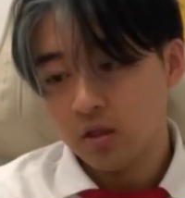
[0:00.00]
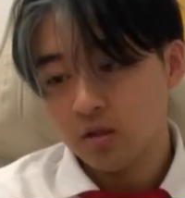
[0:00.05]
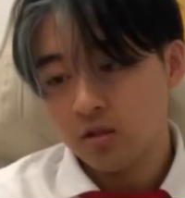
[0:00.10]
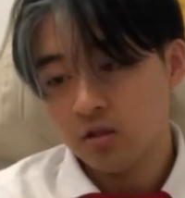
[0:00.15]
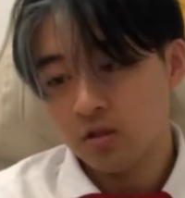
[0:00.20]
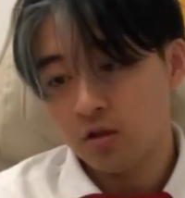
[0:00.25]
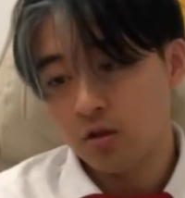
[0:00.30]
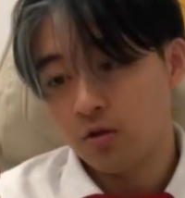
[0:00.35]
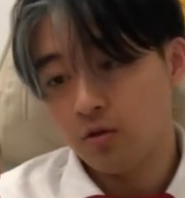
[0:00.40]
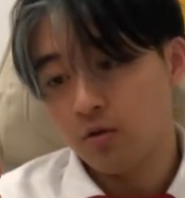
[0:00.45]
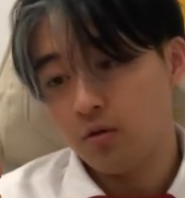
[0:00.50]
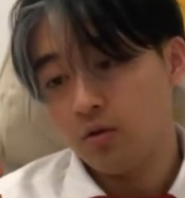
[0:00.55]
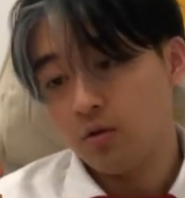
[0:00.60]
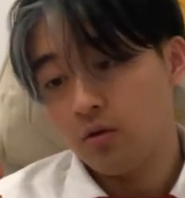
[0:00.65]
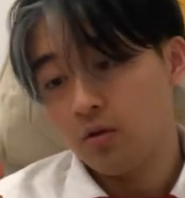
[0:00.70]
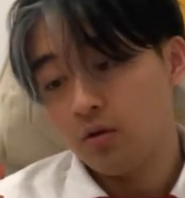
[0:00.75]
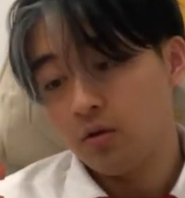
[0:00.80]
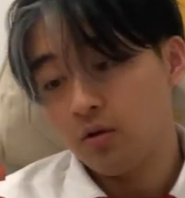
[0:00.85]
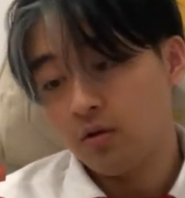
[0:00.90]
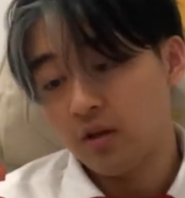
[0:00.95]
So
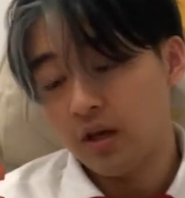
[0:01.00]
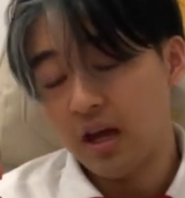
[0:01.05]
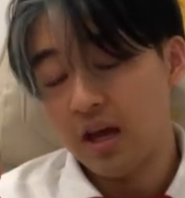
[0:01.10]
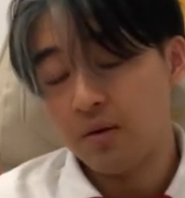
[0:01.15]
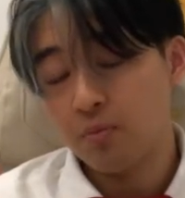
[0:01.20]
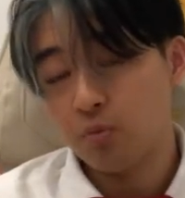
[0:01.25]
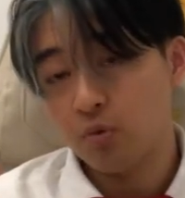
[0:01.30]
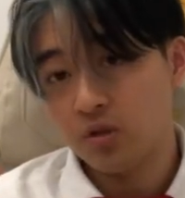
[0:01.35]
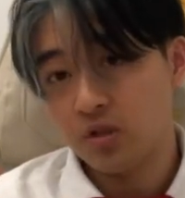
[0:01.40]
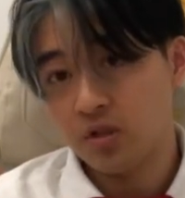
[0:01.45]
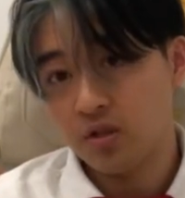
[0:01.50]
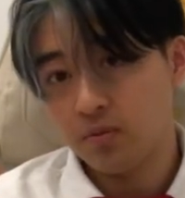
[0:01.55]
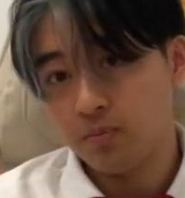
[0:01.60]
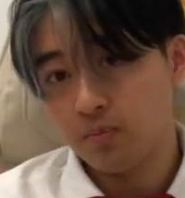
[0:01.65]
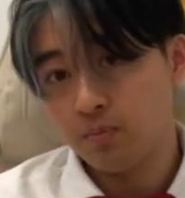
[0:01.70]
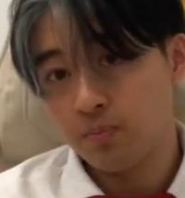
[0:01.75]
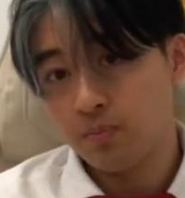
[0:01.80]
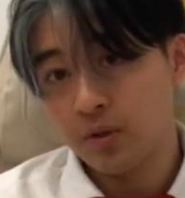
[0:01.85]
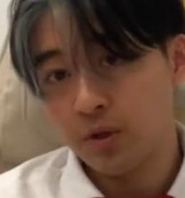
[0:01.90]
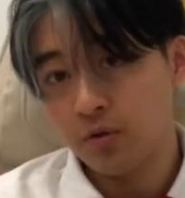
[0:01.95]
the aim was to
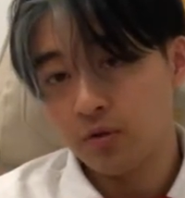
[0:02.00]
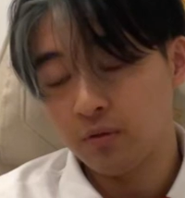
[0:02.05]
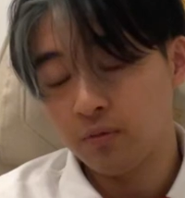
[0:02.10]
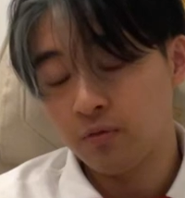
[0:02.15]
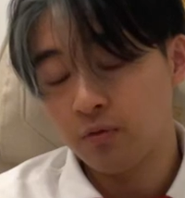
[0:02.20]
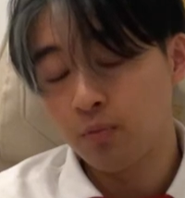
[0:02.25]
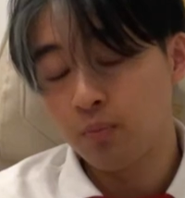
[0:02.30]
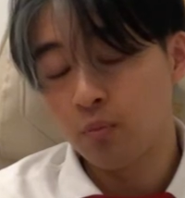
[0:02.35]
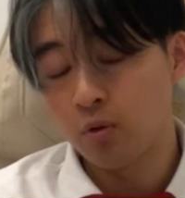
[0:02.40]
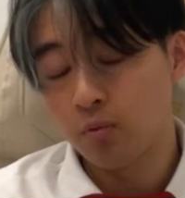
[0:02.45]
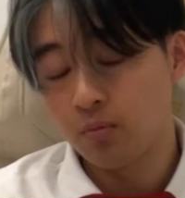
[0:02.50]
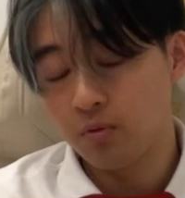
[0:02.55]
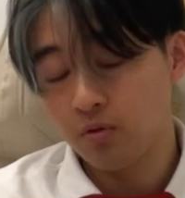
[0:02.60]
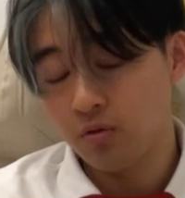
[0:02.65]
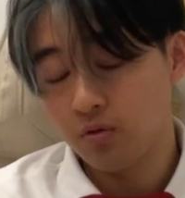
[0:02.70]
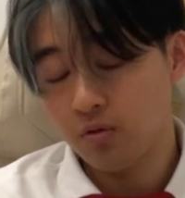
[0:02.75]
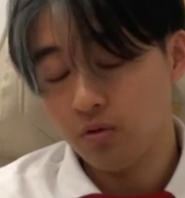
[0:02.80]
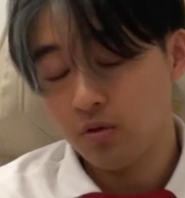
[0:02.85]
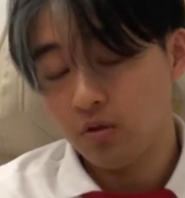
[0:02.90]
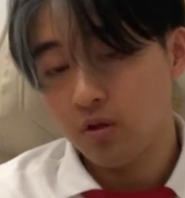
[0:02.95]
build a football
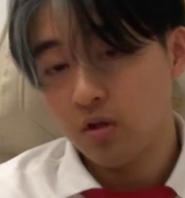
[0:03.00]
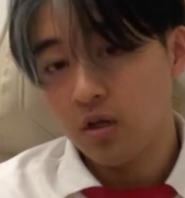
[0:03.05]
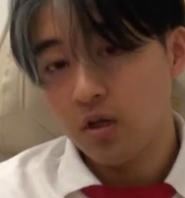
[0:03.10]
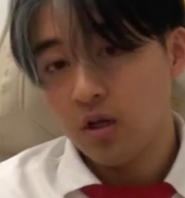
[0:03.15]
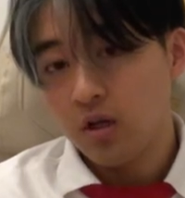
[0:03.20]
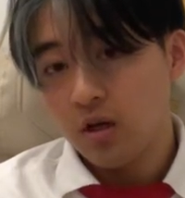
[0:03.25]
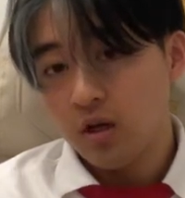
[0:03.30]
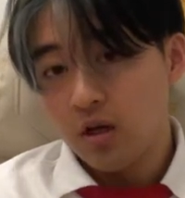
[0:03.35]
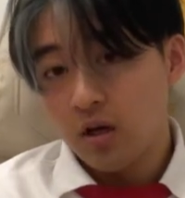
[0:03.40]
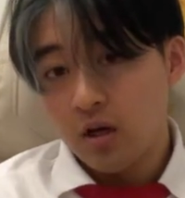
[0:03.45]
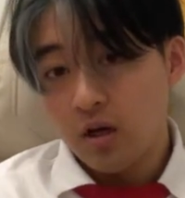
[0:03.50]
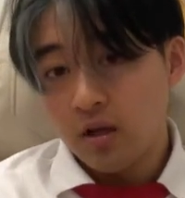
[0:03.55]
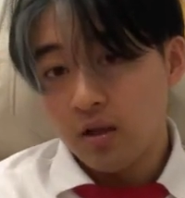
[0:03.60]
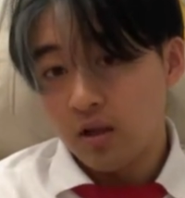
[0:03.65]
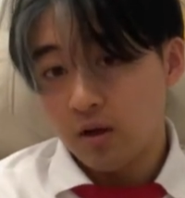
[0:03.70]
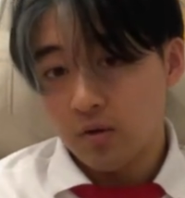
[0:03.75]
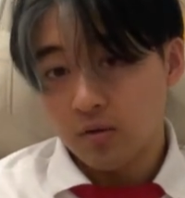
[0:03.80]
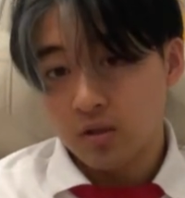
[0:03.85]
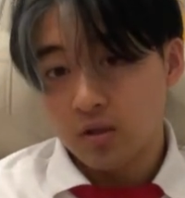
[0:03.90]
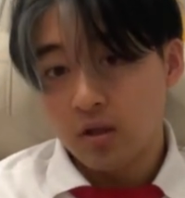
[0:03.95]
boot
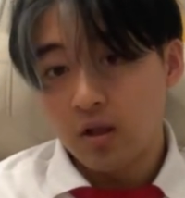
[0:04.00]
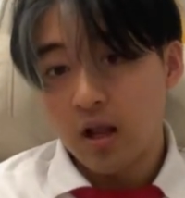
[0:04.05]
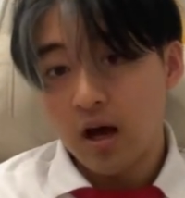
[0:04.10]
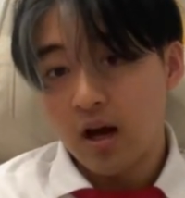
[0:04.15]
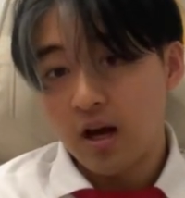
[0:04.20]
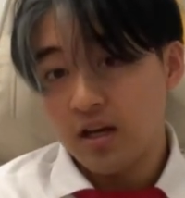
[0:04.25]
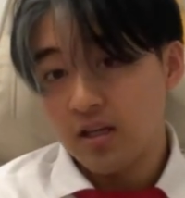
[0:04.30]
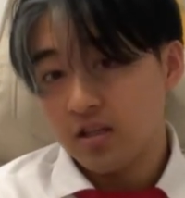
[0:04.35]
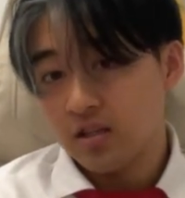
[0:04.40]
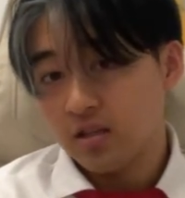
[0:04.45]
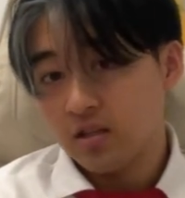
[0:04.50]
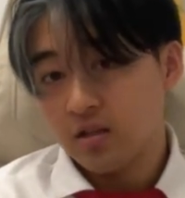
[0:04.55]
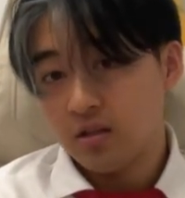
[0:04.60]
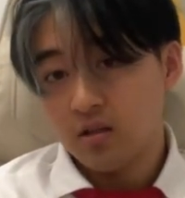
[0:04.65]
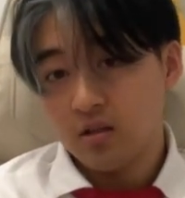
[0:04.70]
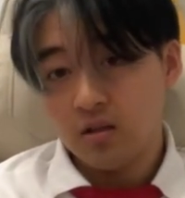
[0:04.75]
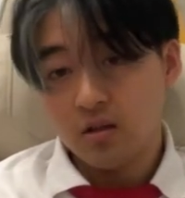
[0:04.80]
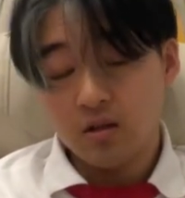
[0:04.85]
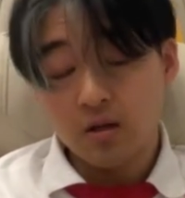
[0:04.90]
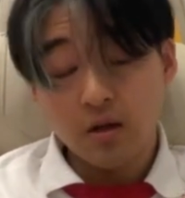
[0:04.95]
that was light,
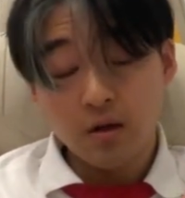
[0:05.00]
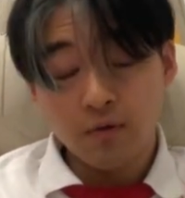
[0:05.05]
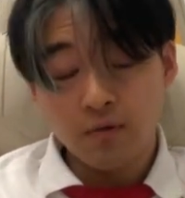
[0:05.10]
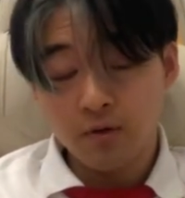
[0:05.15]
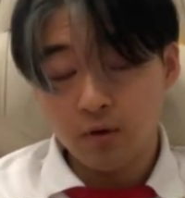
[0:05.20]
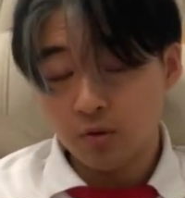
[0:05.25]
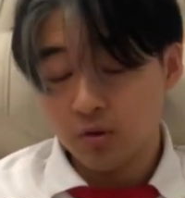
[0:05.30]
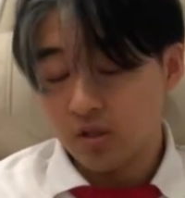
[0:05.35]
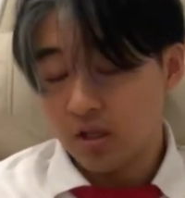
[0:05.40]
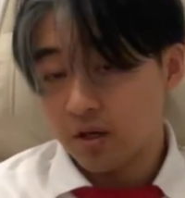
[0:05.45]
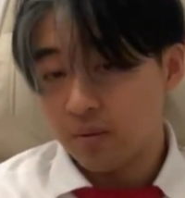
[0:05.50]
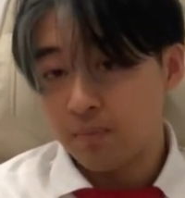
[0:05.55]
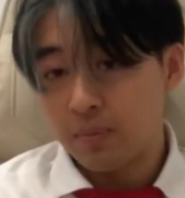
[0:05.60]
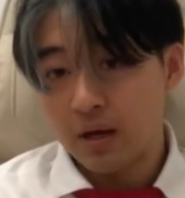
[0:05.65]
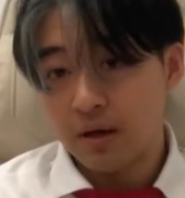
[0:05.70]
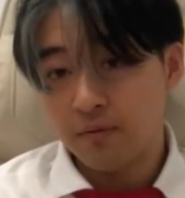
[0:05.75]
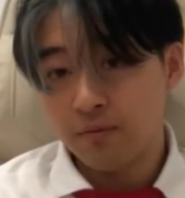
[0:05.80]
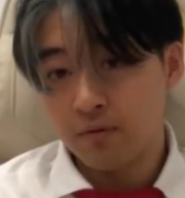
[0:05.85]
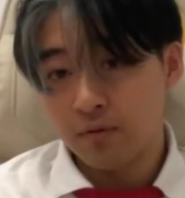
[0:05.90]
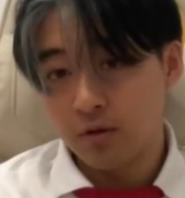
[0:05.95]
feels like
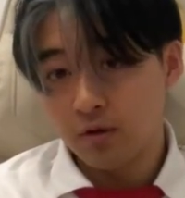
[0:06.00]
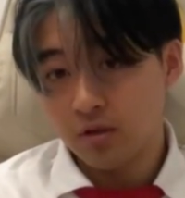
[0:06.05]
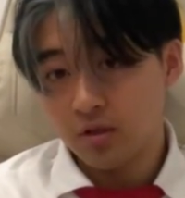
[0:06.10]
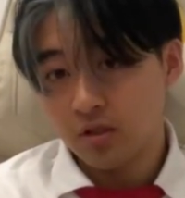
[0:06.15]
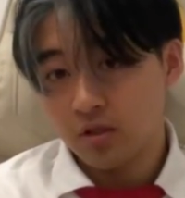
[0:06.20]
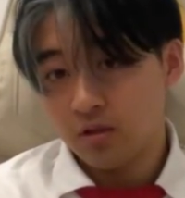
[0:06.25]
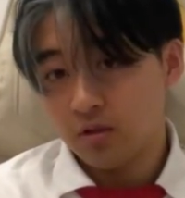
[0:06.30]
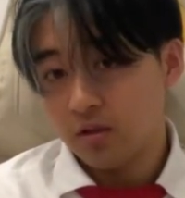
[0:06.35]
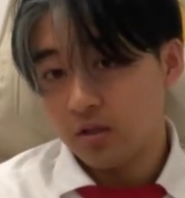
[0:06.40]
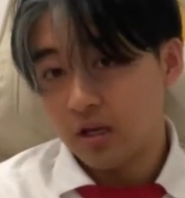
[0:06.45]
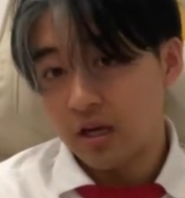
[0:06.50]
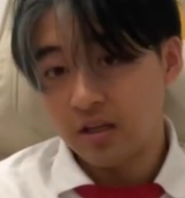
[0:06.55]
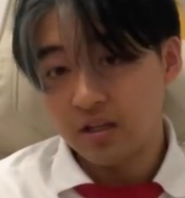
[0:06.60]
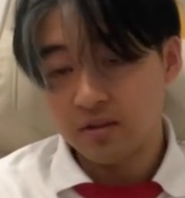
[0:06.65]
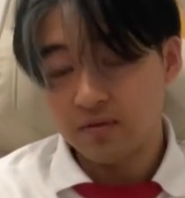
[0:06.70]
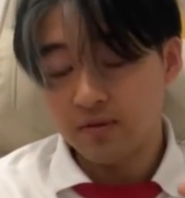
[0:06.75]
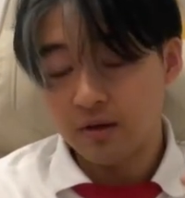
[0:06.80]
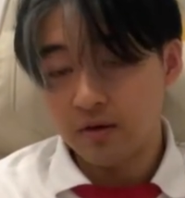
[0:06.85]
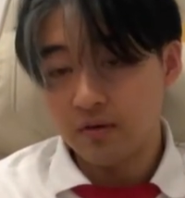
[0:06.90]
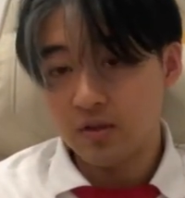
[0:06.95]
barefoot, and is
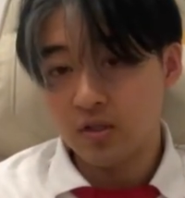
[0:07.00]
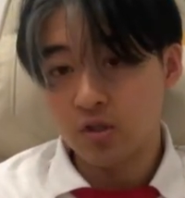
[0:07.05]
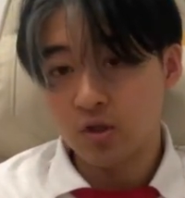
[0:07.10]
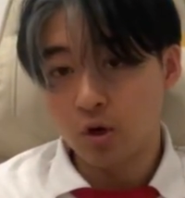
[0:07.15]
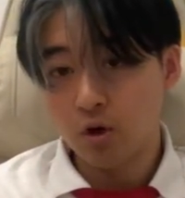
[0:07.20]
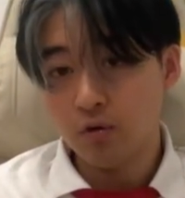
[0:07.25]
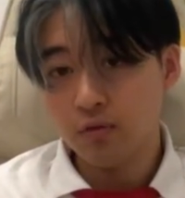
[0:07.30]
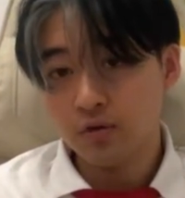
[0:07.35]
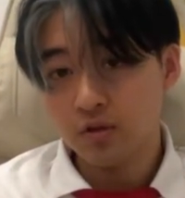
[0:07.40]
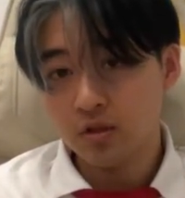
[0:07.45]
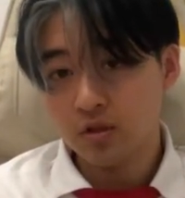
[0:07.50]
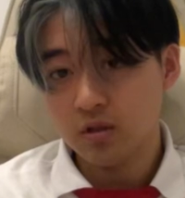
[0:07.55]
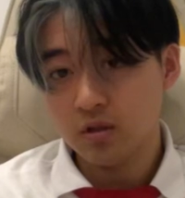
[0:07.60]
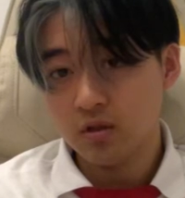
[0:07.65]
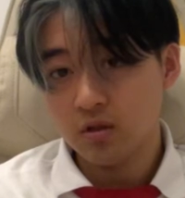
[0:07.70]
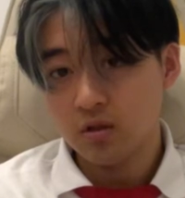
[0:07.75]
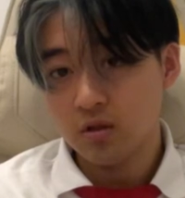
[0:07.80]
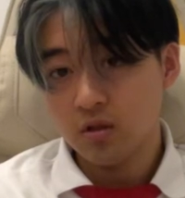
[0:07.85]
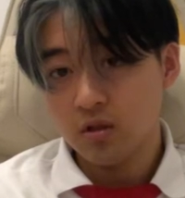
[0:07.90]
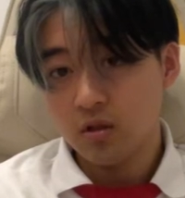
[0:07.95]
very soft,
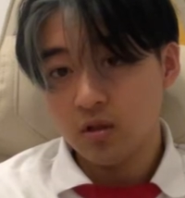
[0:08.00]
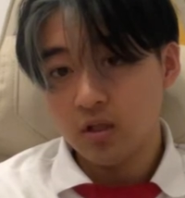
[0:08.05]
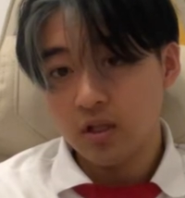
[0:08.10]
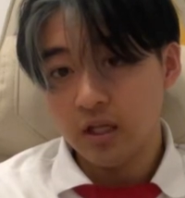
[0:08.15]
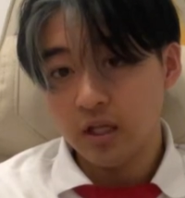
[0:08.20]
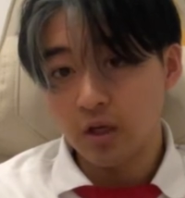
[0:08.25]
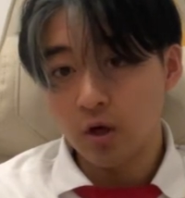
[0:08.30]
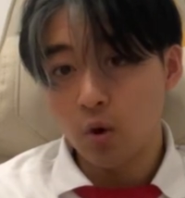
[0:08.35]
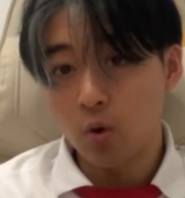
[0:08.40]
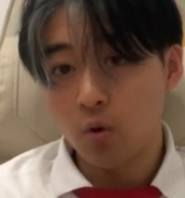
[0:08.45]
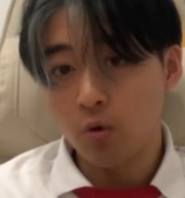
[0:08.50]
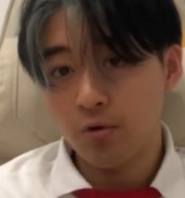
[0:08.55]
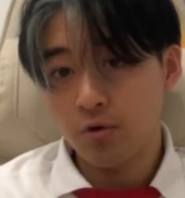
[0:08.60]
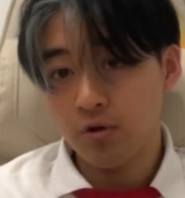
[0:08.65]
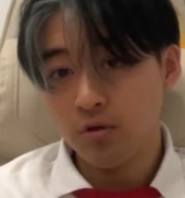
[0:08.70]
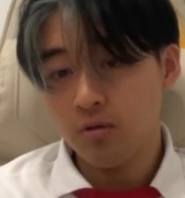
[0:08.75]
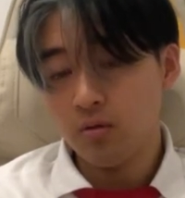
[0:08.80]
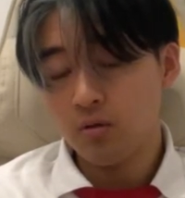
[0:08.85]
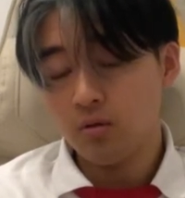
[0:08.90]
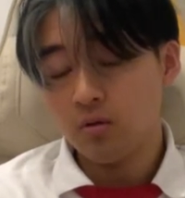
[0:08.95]
in
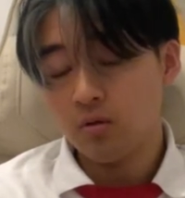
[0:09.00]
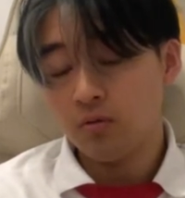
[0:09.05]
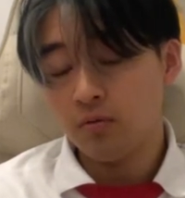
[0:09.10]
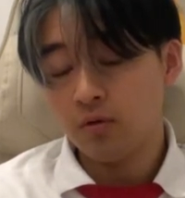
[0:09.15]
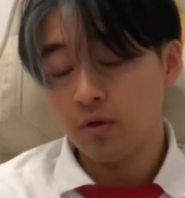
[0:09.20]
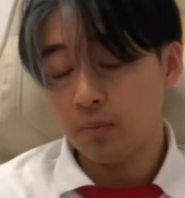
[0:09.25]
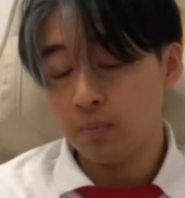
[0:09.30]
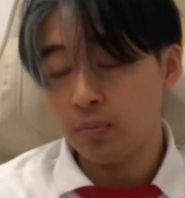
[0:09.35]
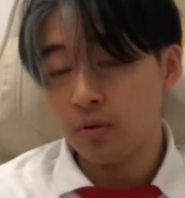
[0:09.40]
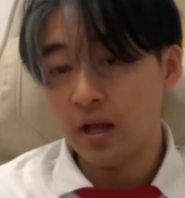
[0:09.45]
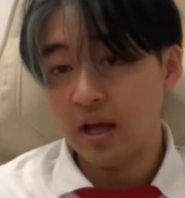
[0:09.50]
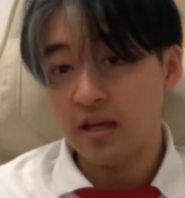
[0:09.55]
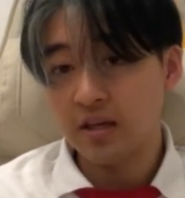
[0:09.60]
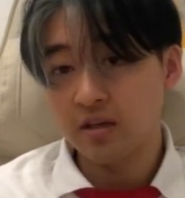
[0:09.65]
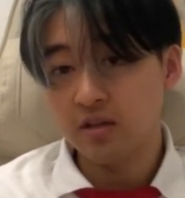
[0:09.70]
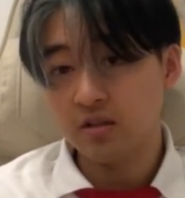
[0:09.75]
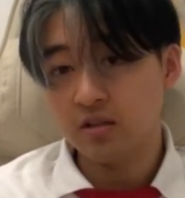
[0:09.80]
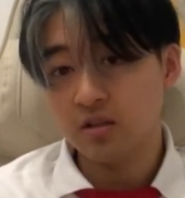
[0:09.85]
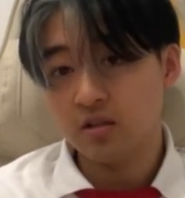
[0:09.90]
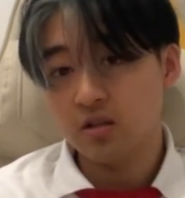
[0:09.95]
order for the
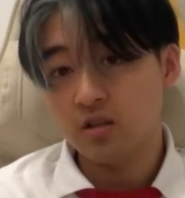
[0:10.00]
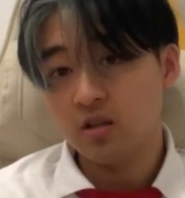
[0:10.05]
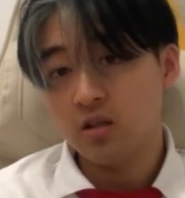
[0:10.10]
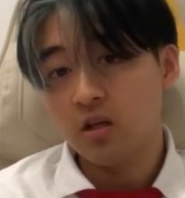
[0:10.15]
players